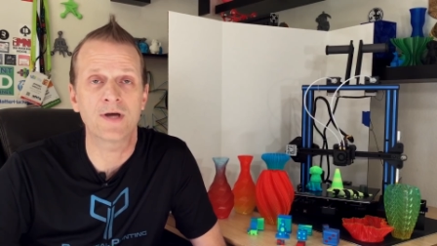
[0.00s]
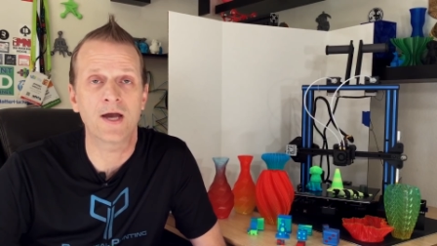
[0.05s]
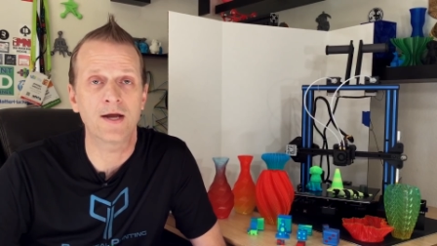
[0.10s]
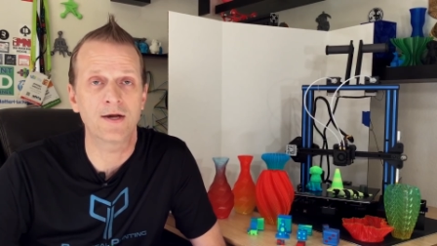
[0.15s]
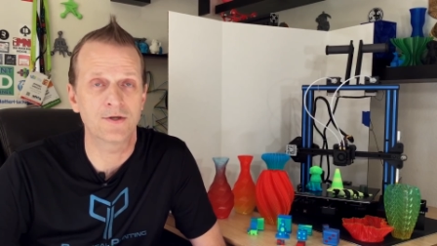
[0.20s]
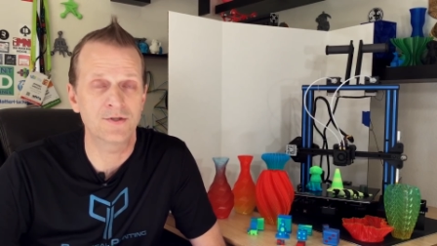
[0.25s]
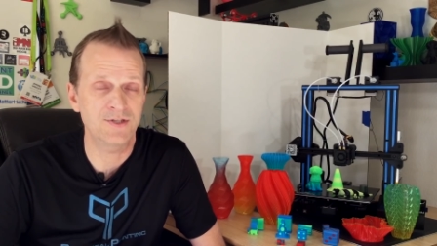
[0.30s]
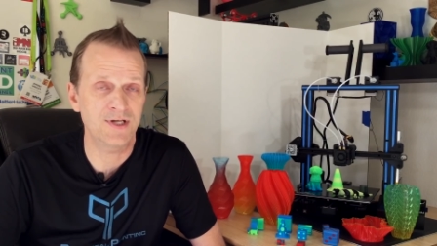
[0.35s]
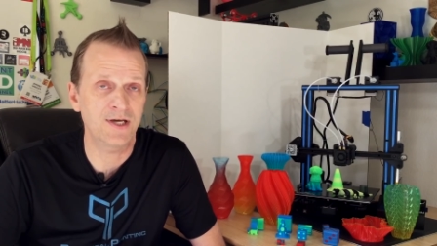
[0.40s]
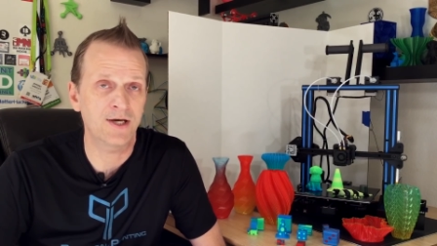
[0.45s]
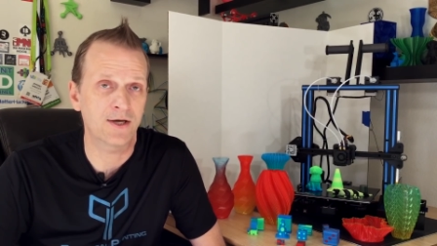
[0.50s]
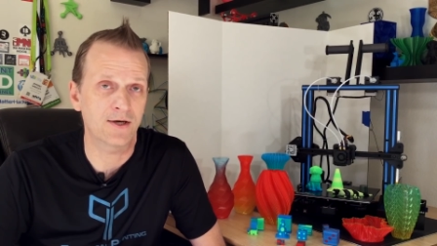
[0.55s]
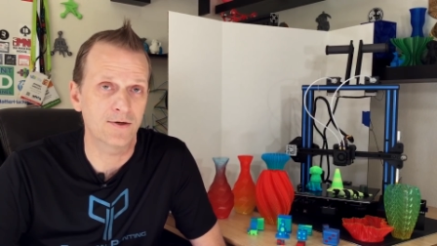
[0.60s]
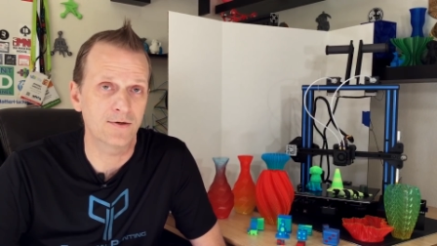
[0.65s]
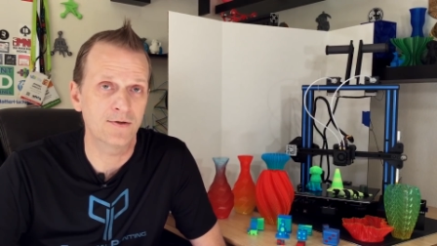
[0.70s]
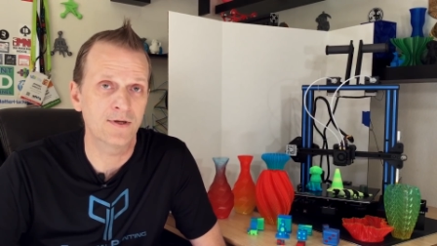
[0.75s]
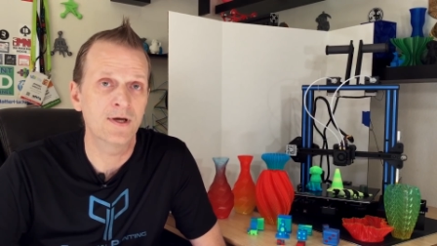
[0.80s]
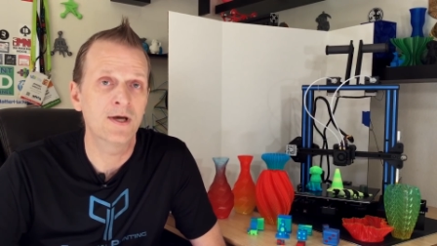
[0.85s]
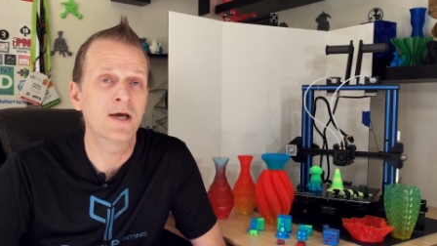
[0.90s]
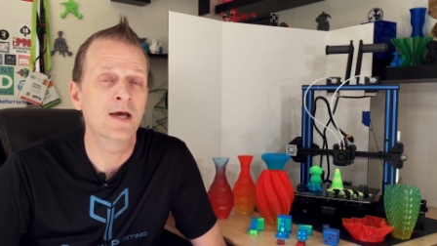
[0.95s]
create your
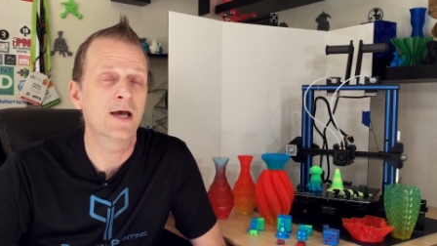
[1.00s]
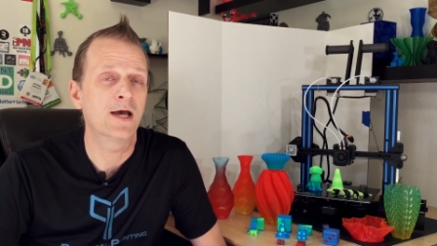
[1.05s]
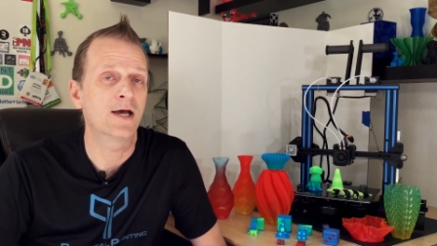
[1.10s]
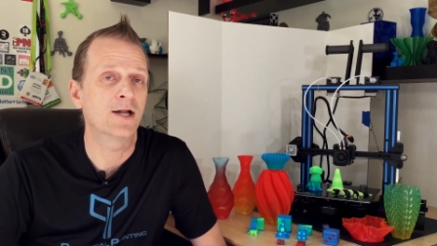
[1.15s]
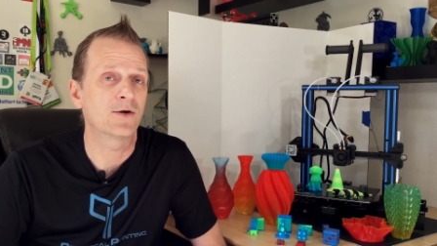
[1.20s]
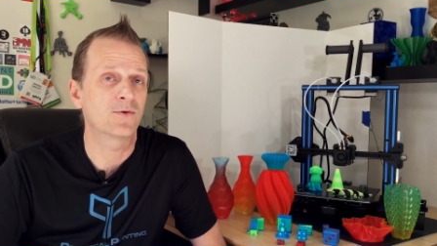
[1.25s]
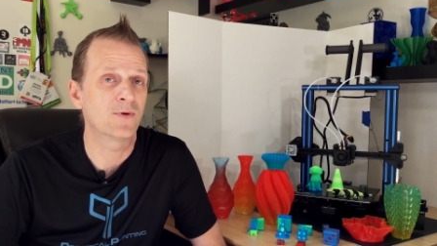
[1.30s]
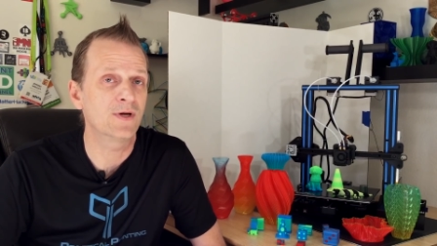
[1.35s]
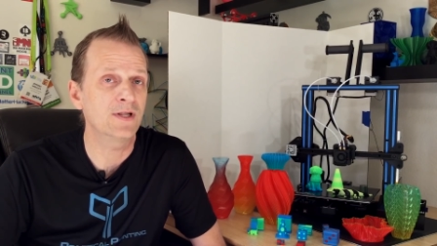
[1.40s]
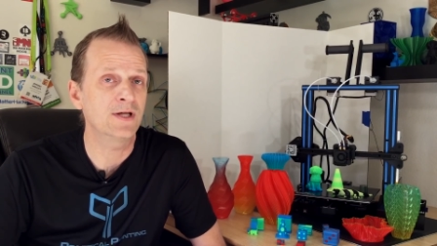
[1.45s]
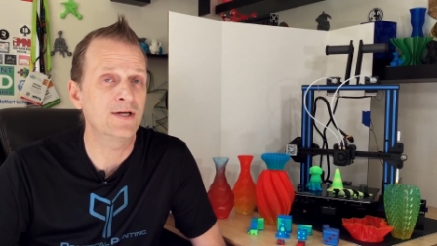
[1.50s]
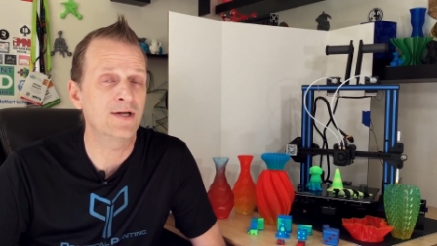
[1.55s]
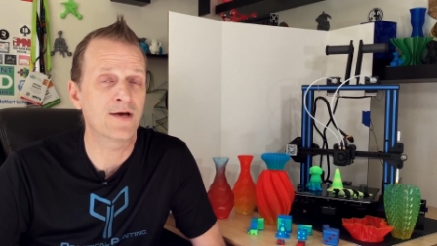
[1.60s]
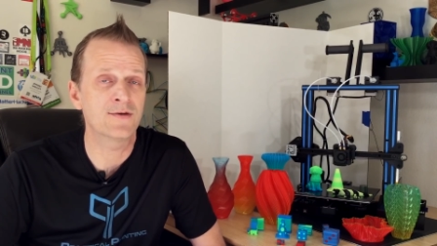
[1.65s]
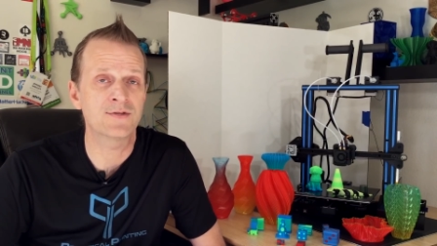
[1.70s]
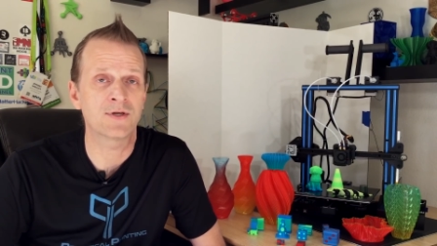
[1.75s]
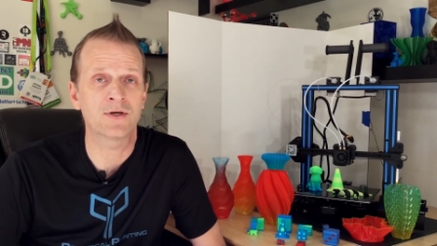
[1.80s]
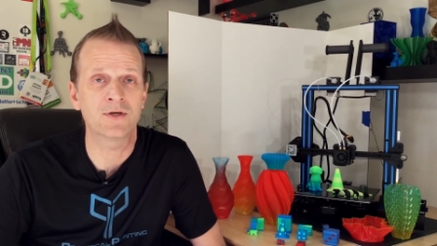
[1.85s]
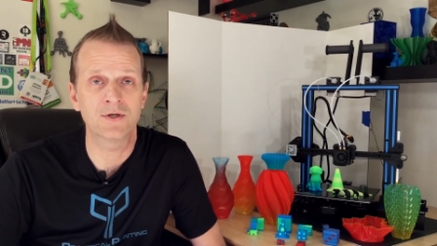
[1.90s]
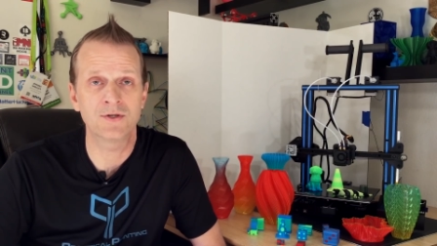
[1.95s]
G-code, and it really
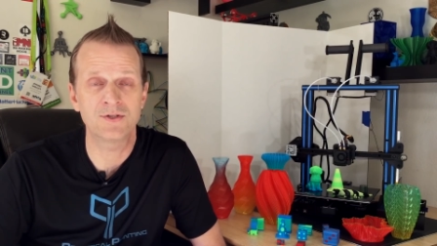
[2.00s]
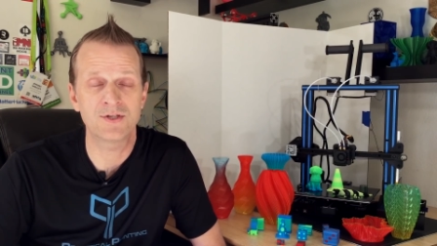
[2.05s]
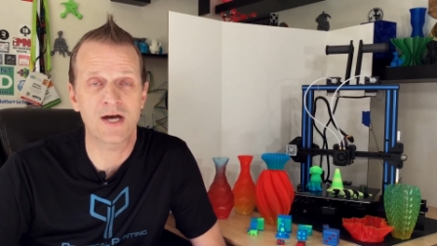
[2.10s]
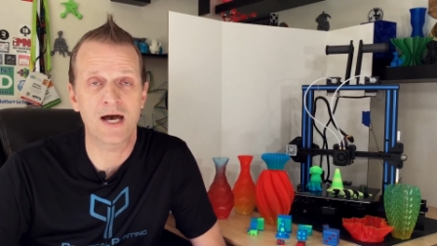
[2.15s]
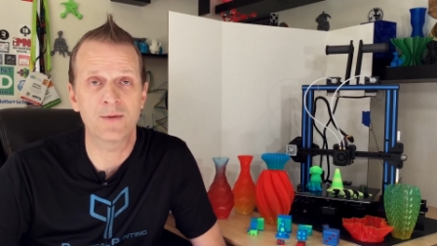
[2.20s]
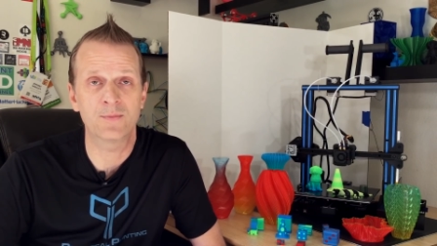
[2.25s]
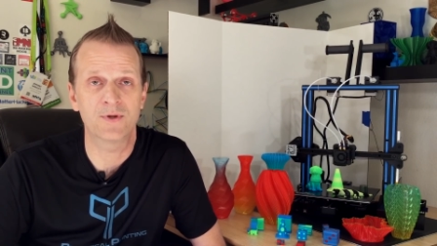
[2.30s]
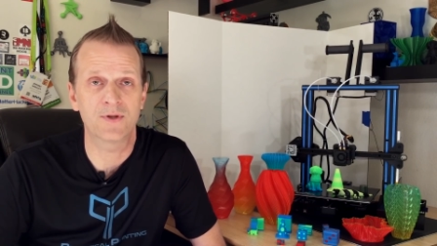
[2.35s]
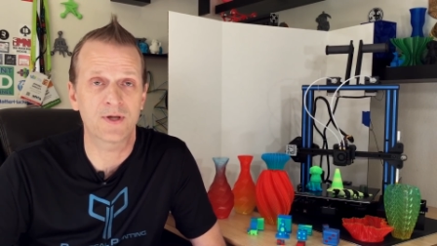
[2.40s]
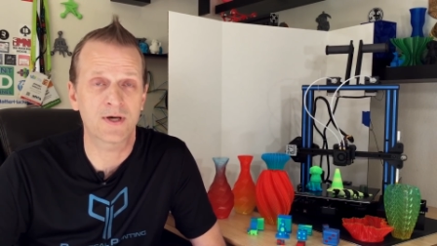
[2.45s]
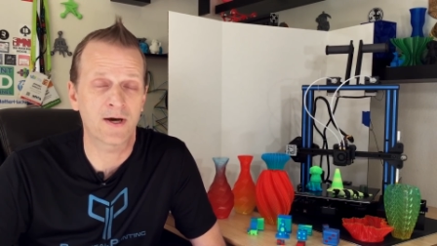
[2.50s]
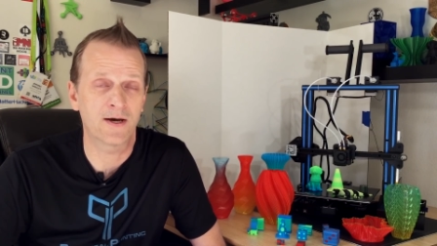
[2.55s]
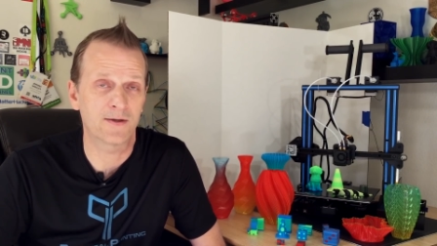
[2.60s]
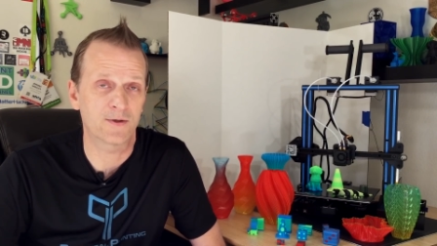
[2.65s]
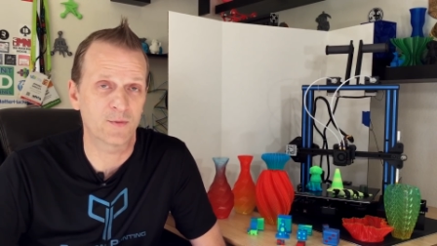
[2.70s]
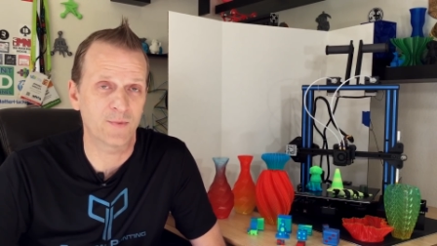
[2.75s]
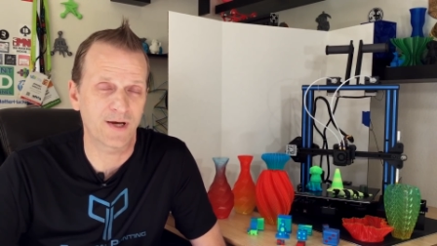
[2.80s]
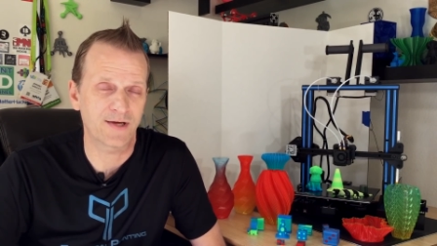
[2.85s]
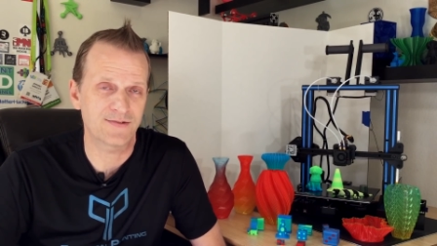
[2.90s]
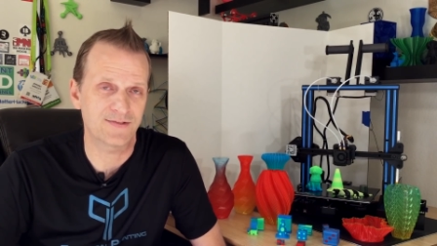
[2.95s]
does a good job with the
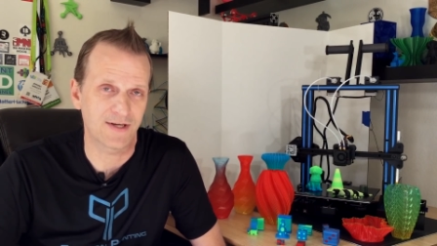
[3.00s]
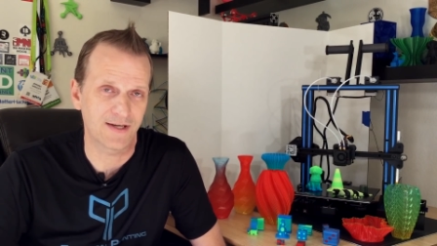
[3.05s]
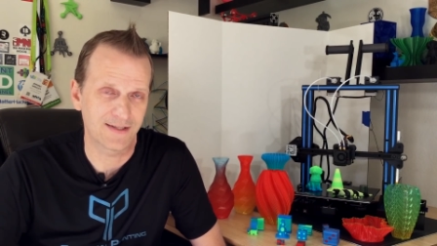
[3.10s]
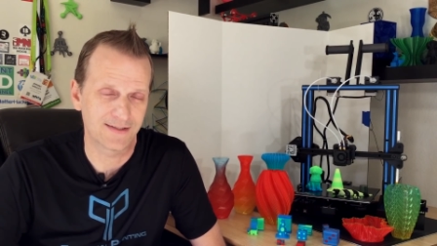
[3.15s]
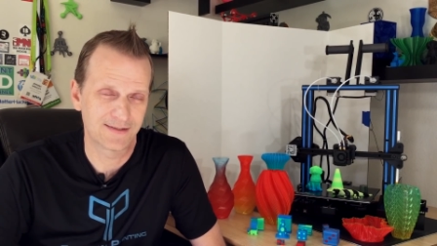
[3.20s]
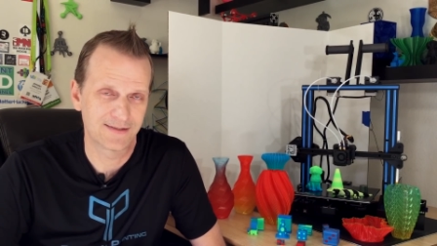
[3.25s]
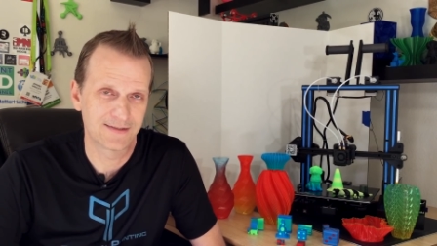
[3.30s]
color mixing.